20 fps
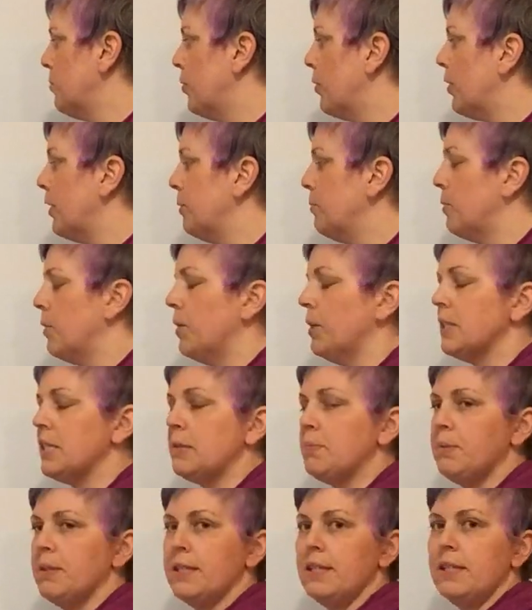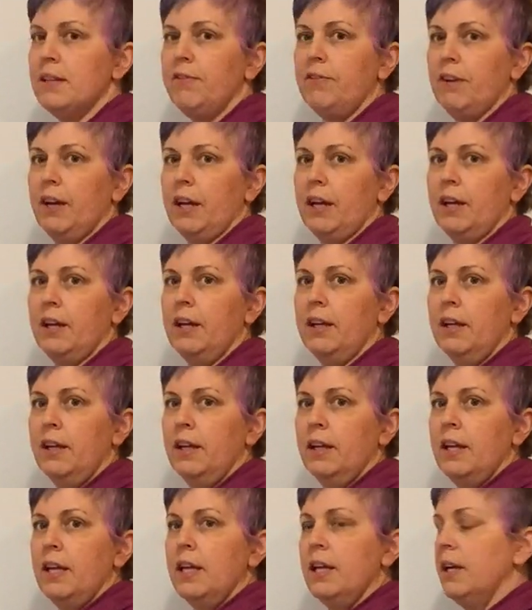more and more specific,
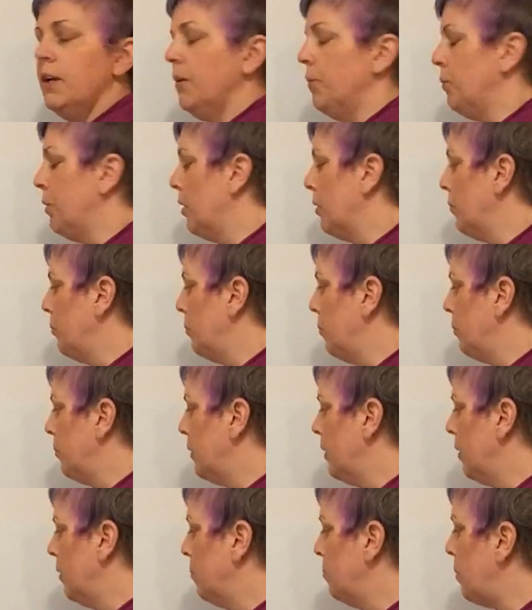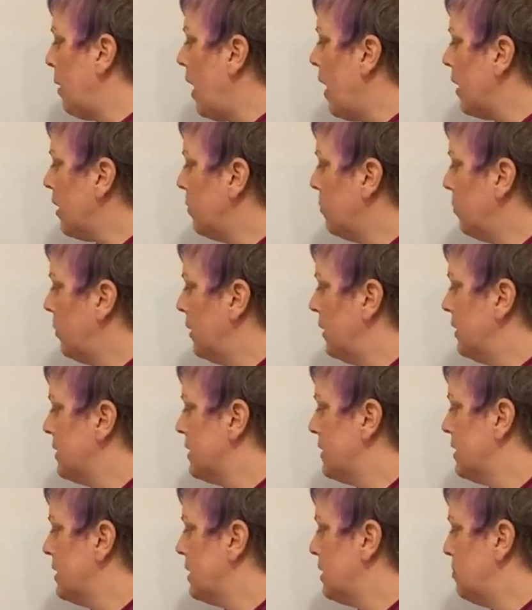where the bottom one
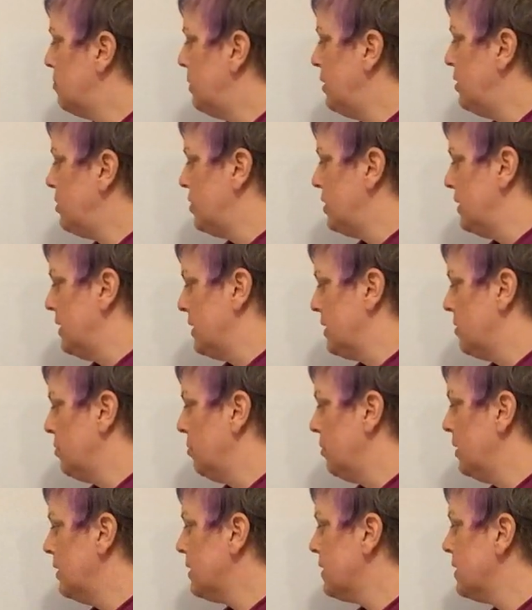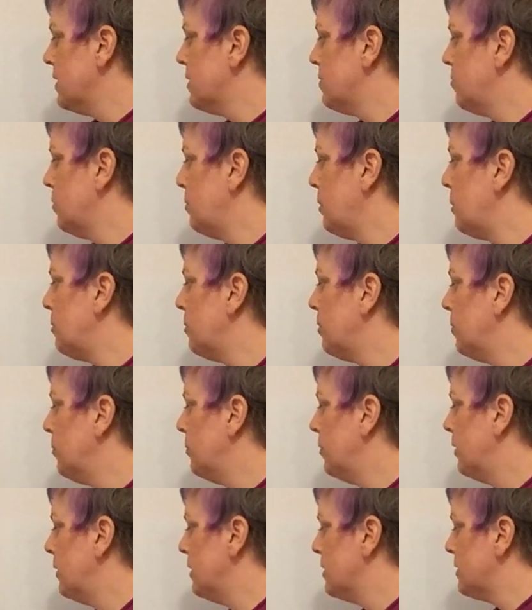is the species. So this is,
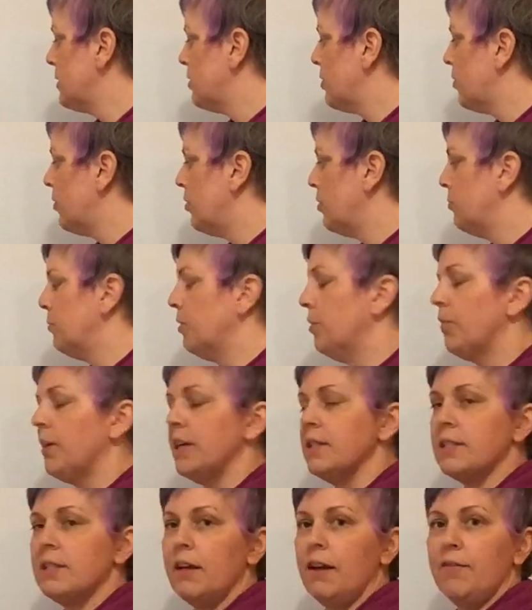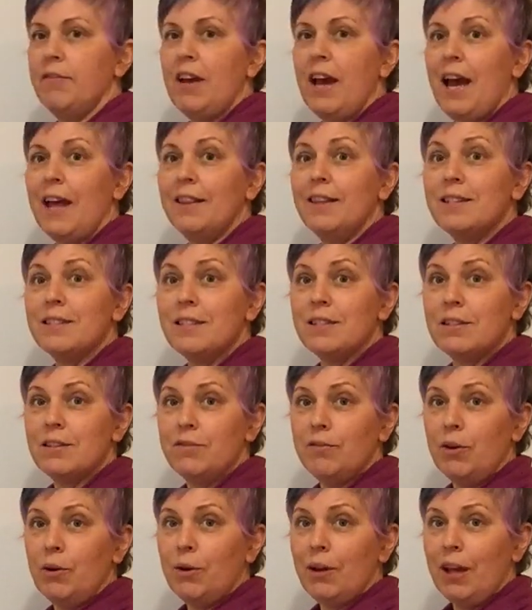remember this term, you guys have had this as a
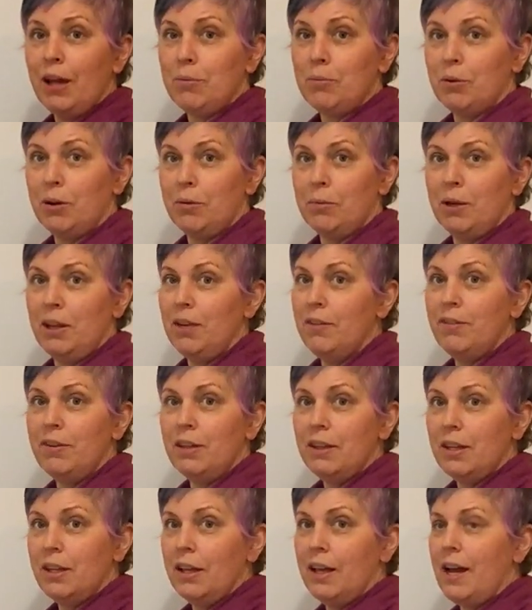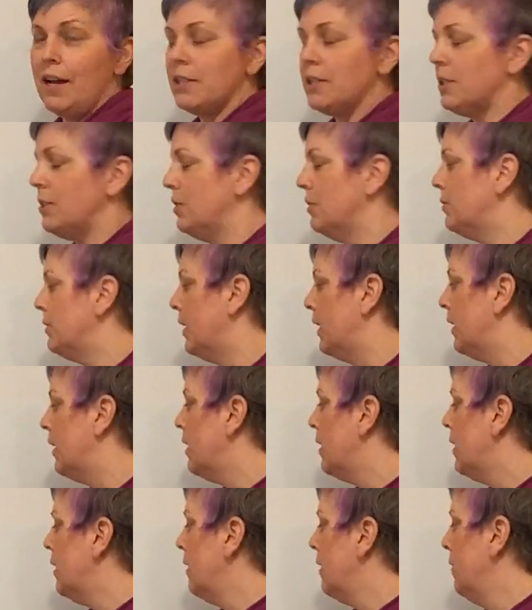vocab word, even in the last unit.
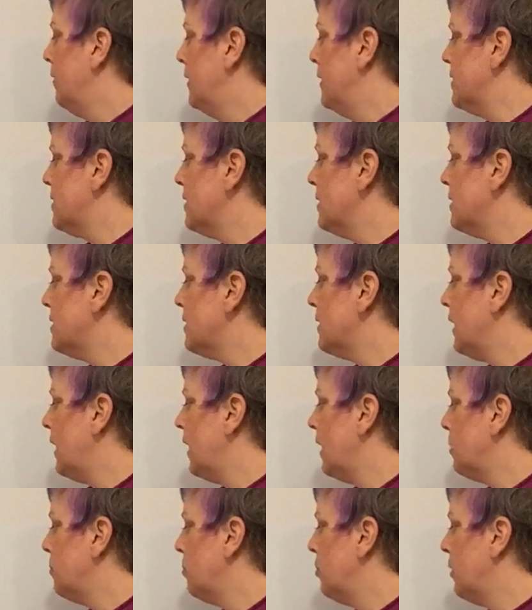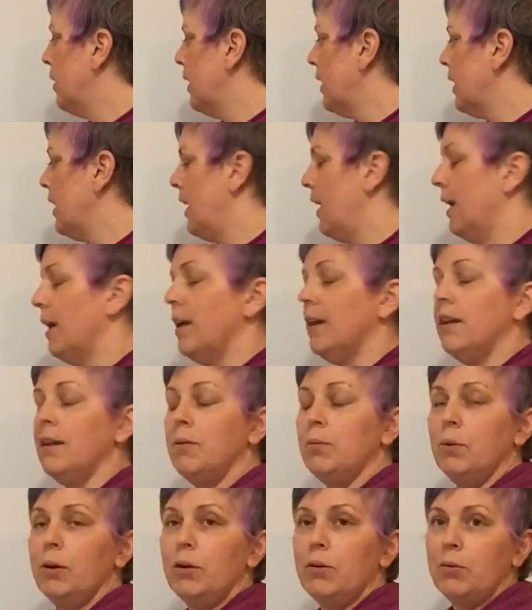This is an animal that can
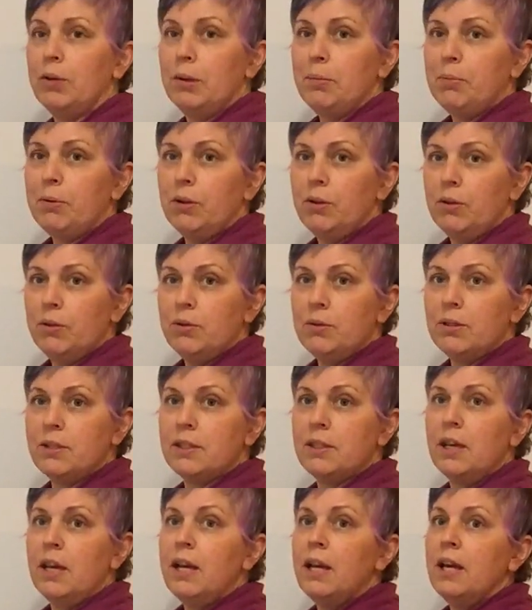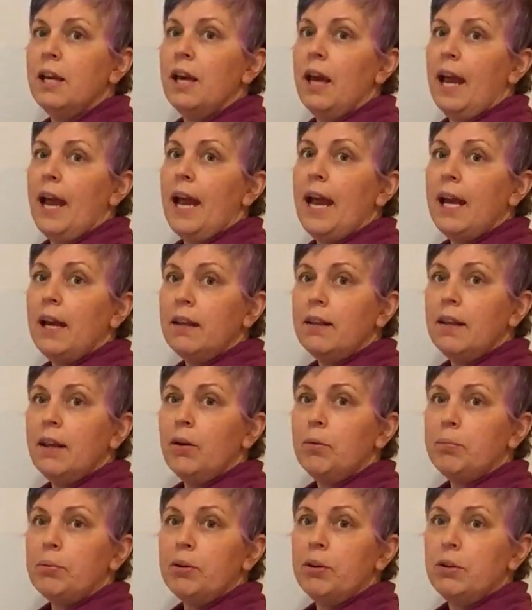and will reproduce, and
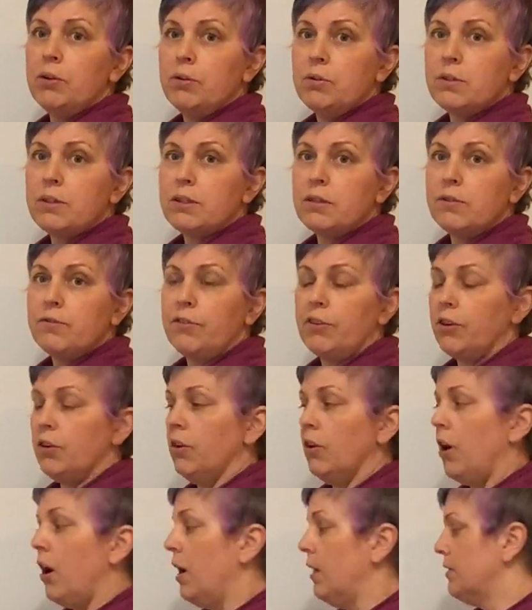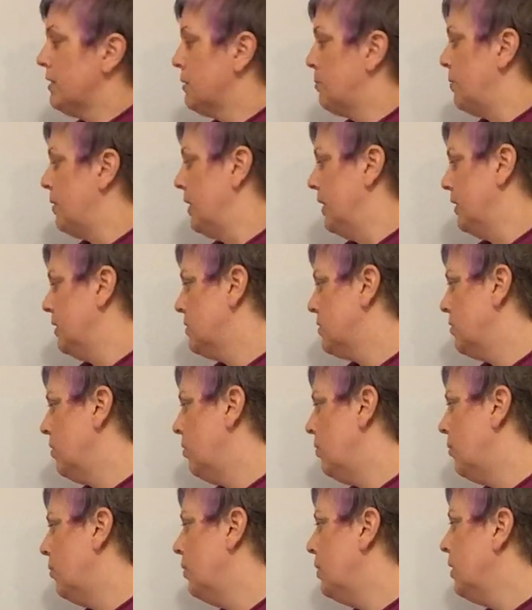they'll produce fertile offspring.
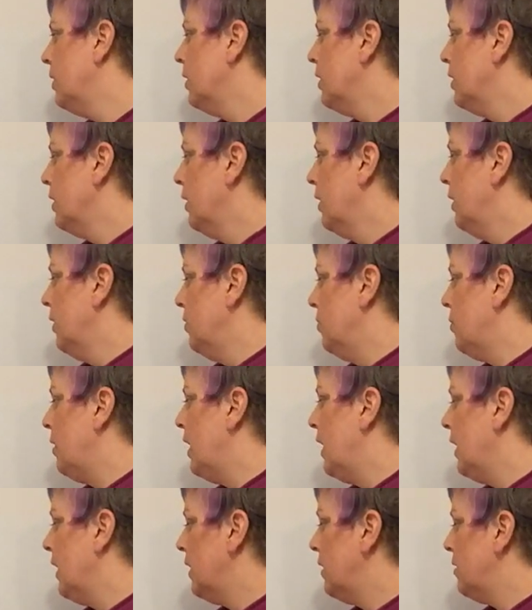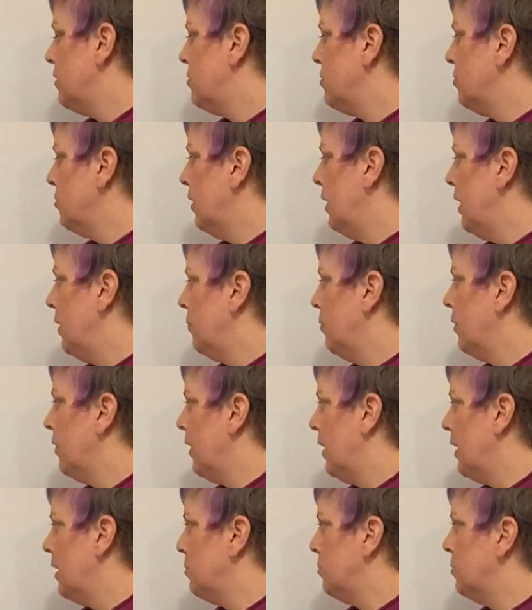So you can't do that with
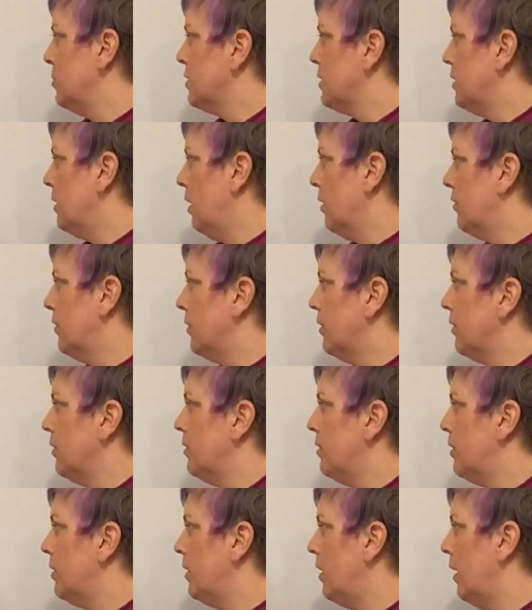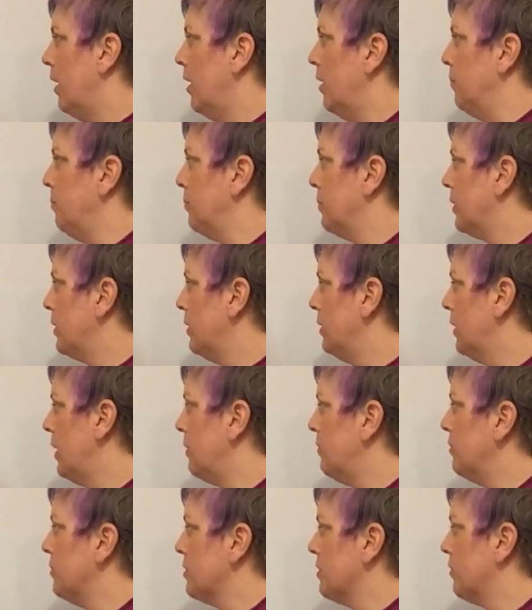animals and other
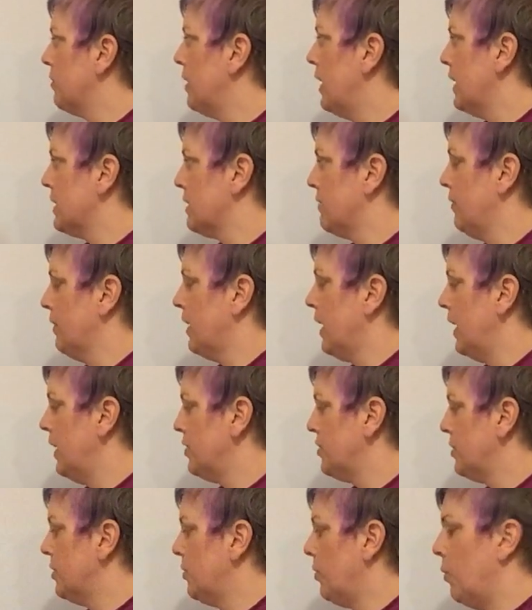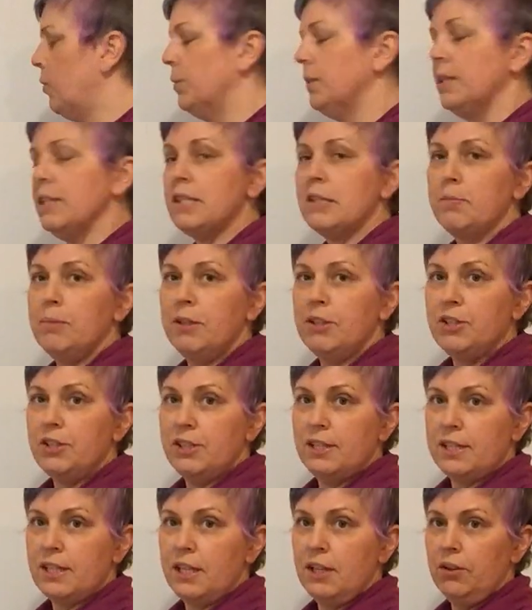levels of classification. Only
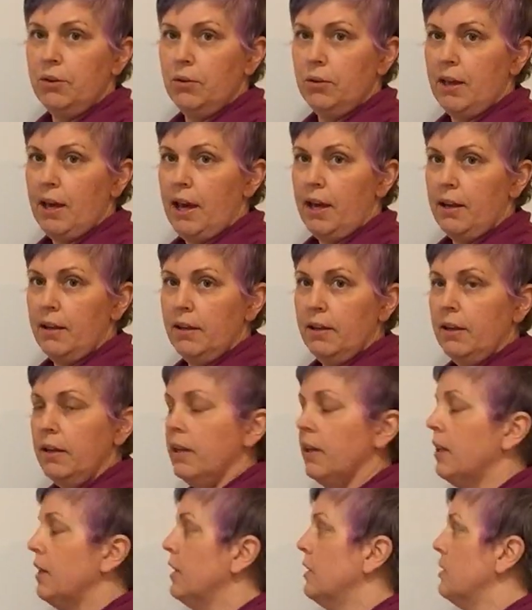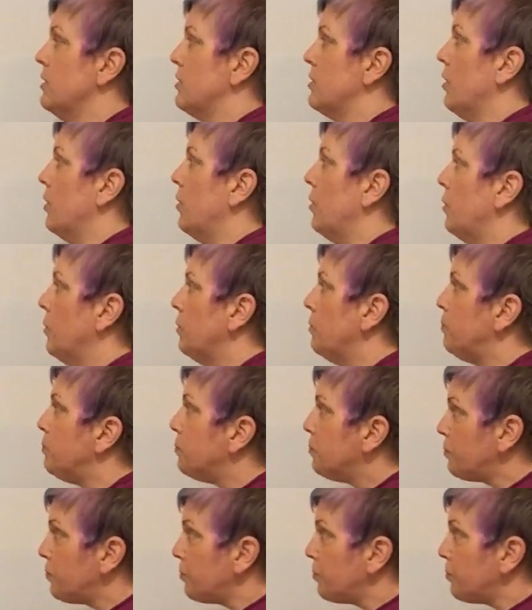species can do that. So